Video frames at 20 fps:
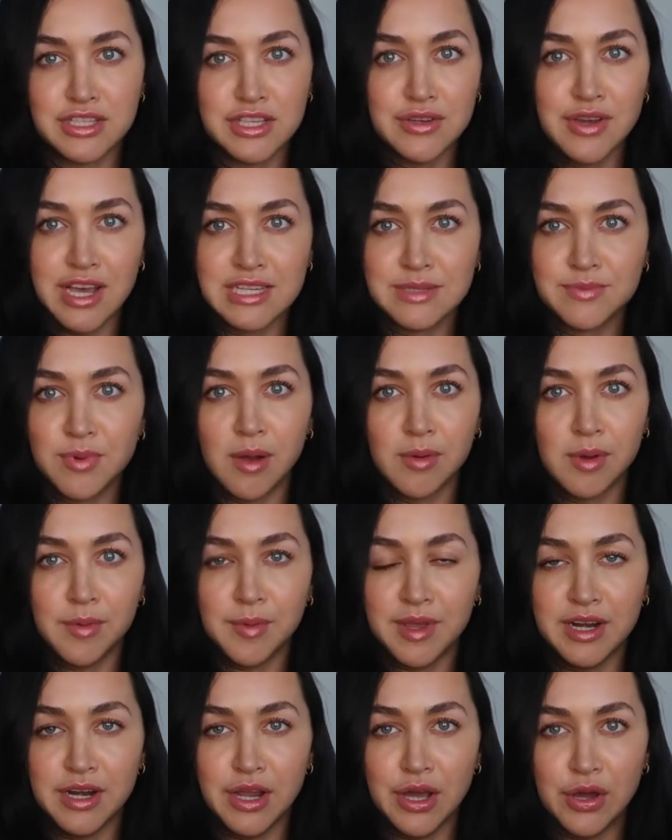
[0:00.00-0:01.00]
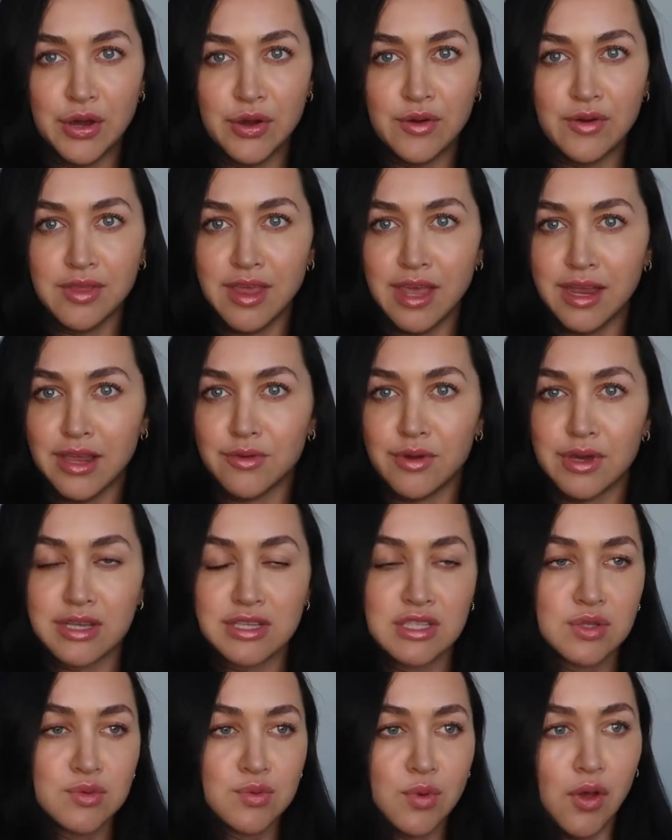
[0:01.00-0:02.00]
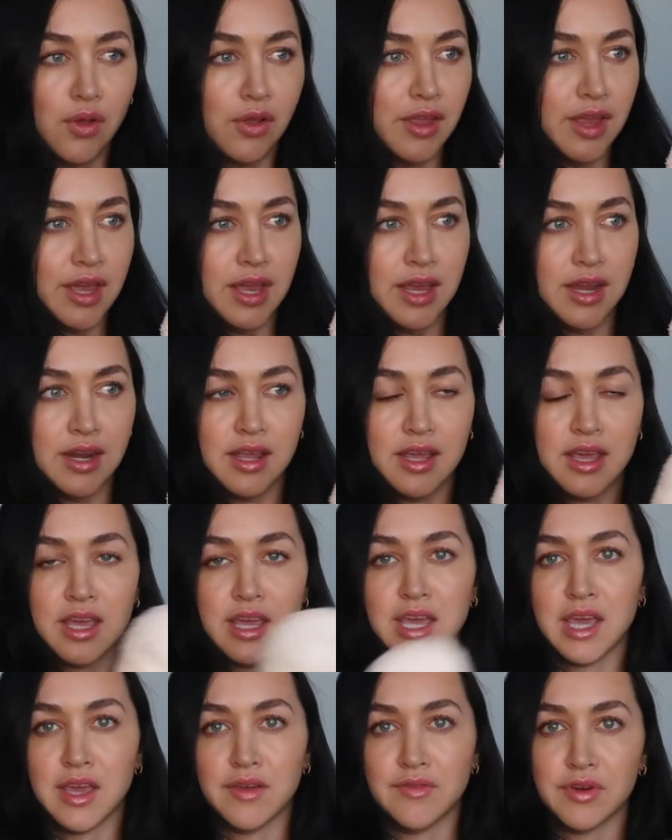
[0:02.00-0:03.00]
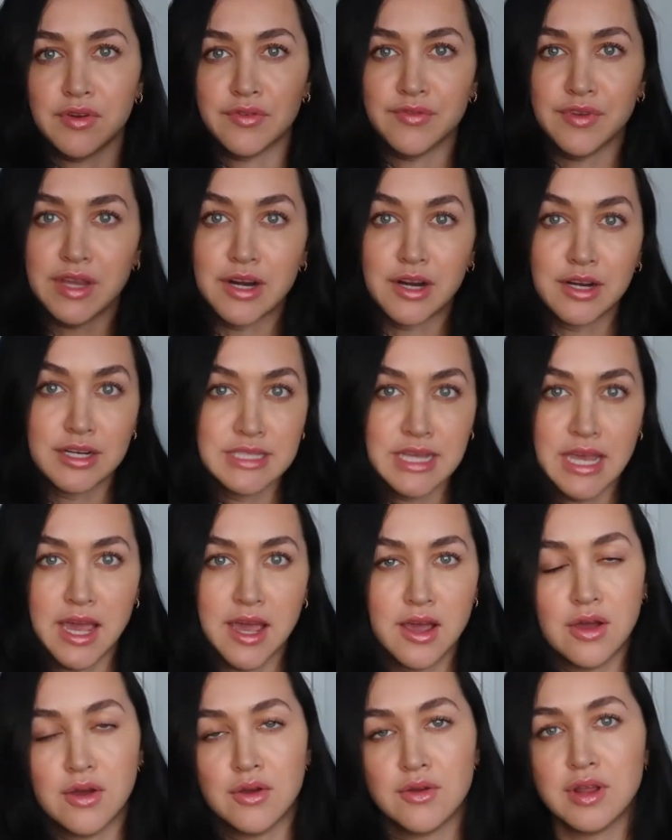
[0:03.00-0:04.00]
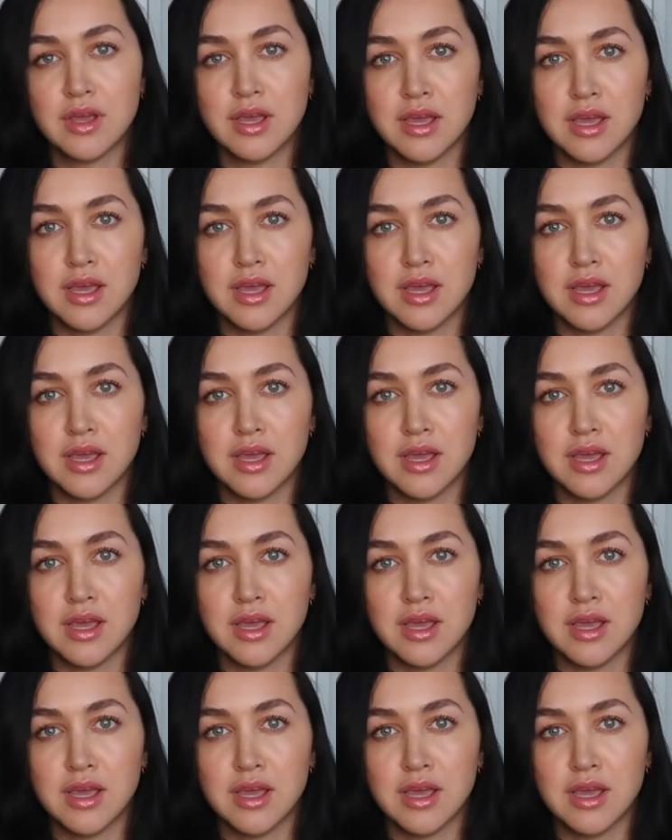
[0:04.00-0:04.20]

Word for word: you guys probably know that you get swollen if your feet are down.